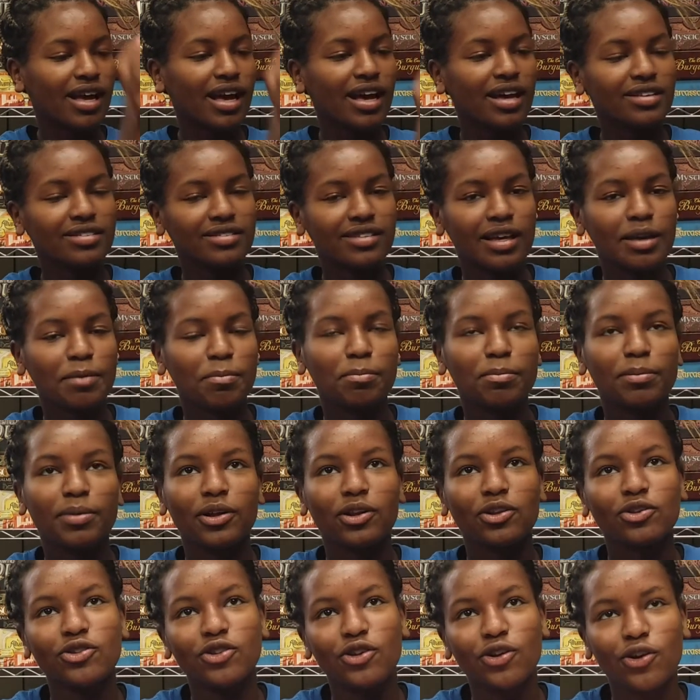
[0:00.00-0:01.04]
it has like
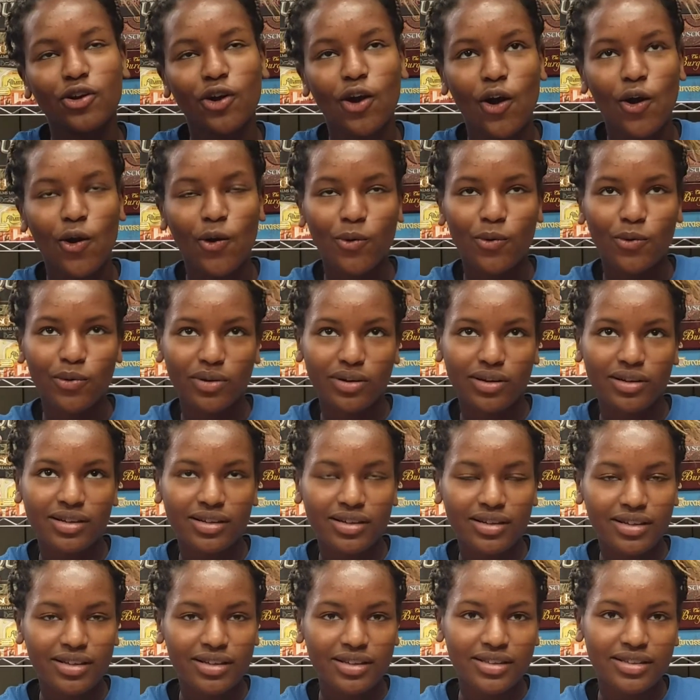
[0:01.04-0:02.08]
build your own
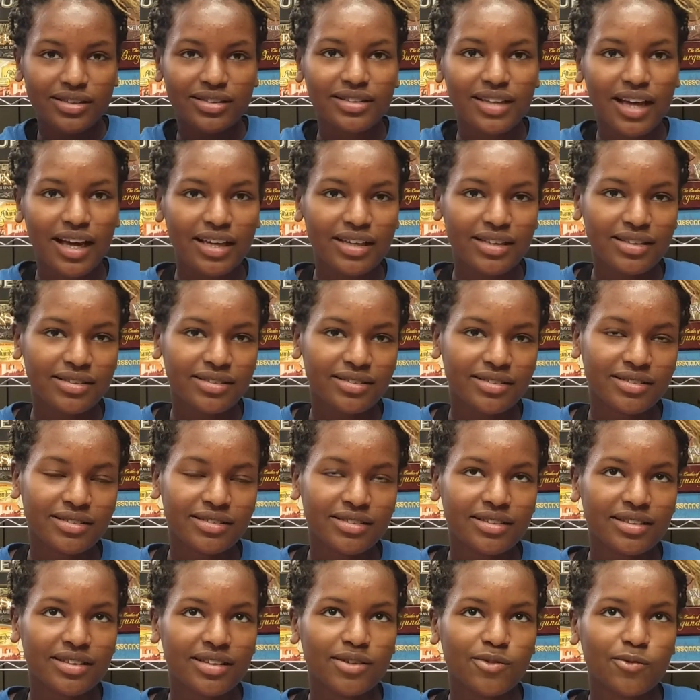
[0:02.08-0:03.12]

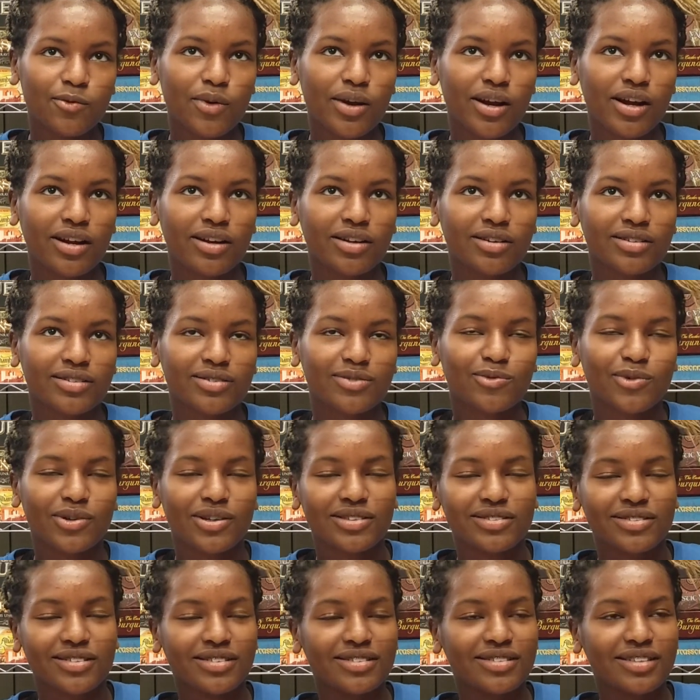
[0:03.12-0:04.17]
dice,
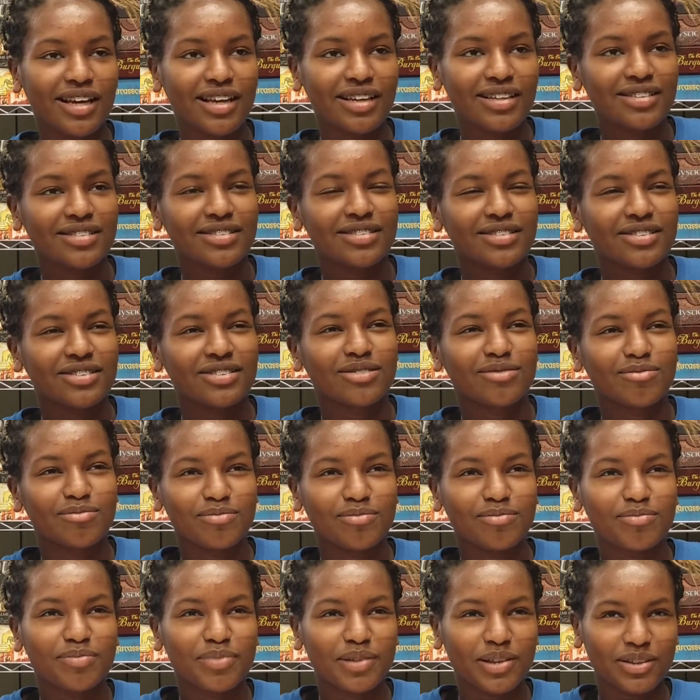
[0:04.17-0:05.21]
it's a dice
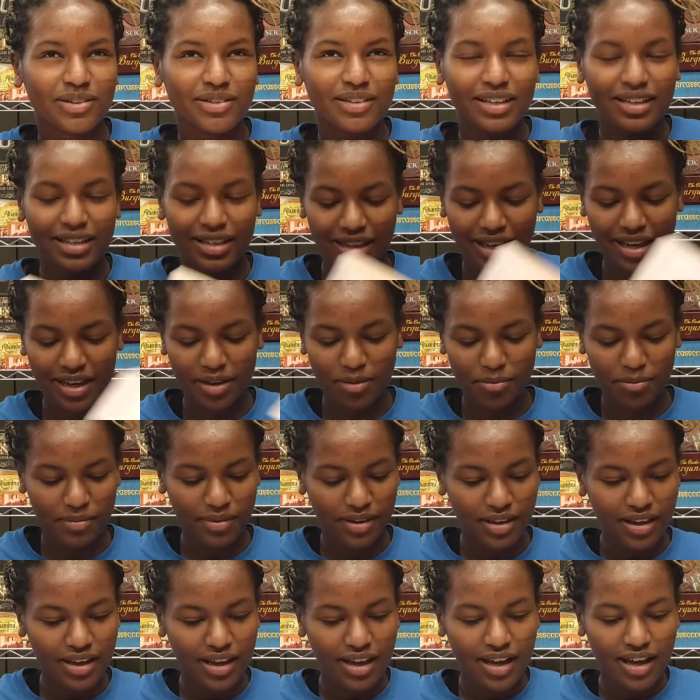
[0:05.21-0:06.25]
building game,
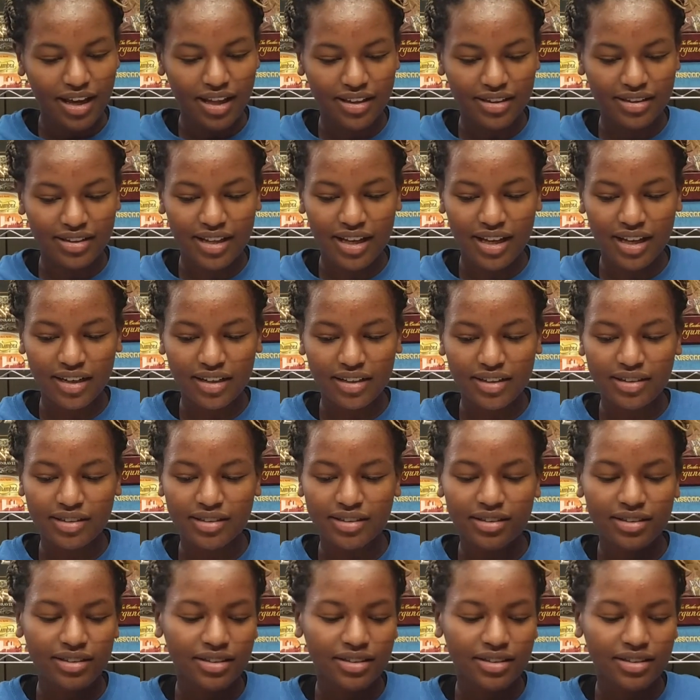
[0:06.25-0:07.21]
and then